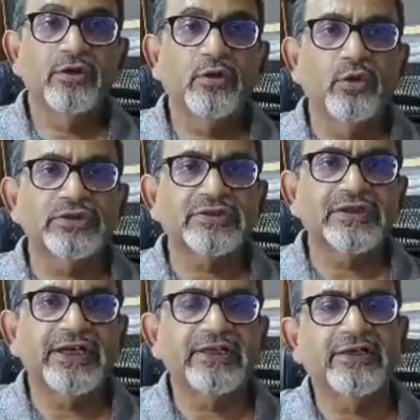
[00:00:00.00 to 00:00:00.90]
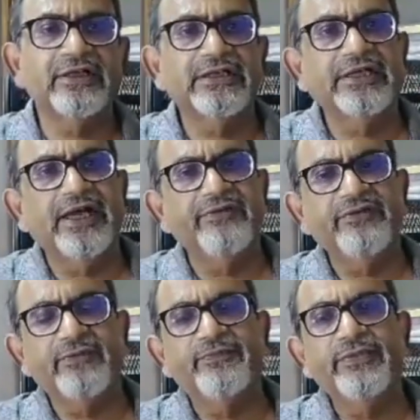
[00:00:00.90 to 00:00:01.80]
goes straight under the
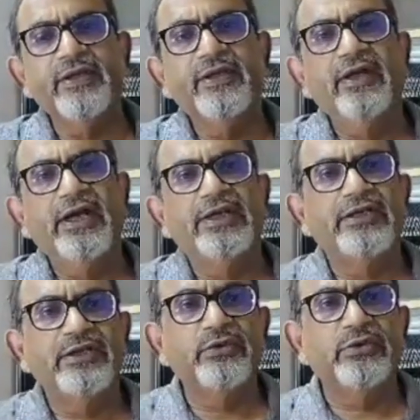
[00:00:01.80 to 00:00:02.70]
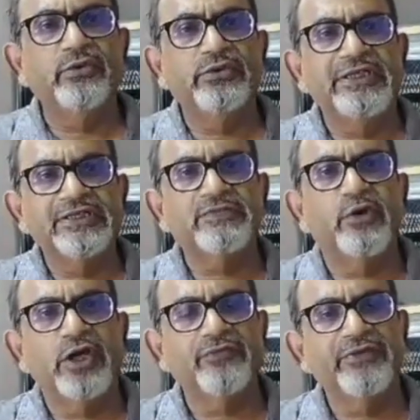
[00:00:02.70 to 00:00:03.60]
diaphragm and you do these
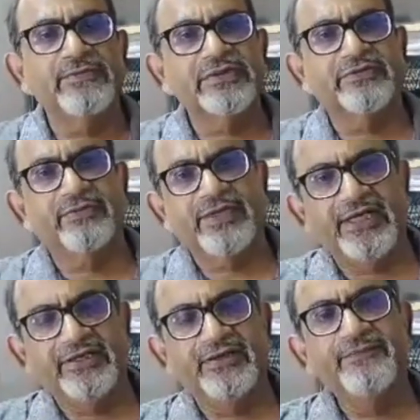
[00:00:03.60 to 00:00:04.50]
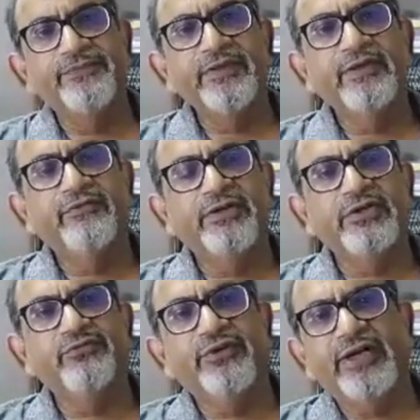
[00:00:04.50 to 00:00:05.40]
small films of the bladder where
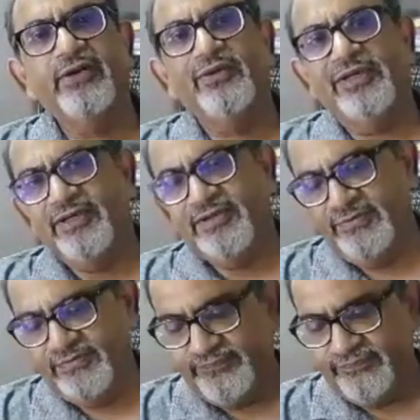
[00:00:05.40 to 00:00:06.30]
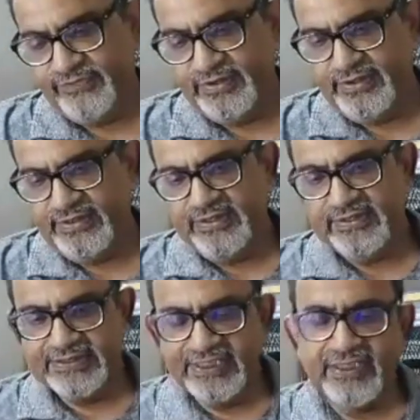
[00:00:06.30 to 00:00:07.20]
you find no leak.
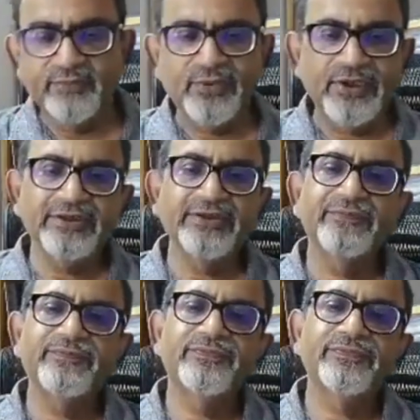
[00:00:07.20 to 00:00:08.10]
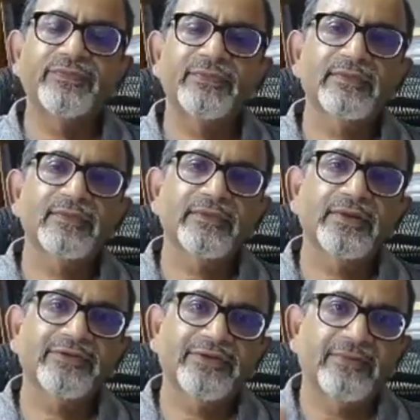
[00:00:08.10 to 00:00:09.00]
Second point,
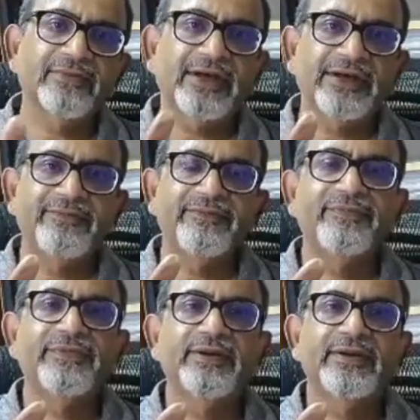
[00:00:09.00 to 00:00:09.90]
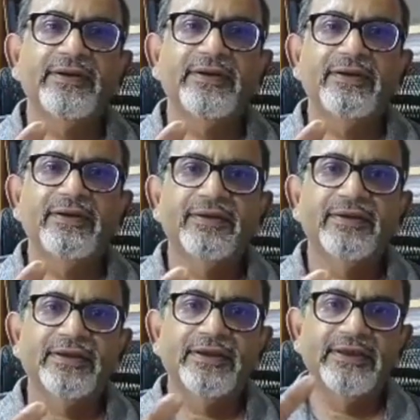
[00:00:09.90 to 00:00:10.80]
sometime
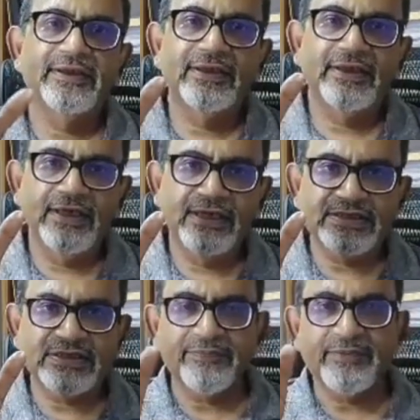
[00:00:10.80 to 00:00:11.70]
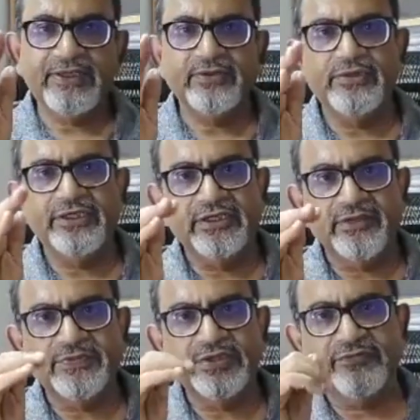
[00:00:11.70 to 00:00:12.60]
the extraperitoneal
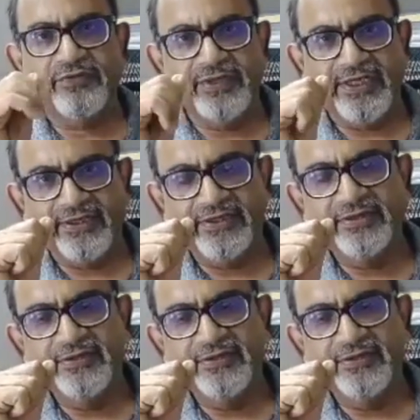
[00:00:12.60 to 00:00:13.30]
rupture of the bladder,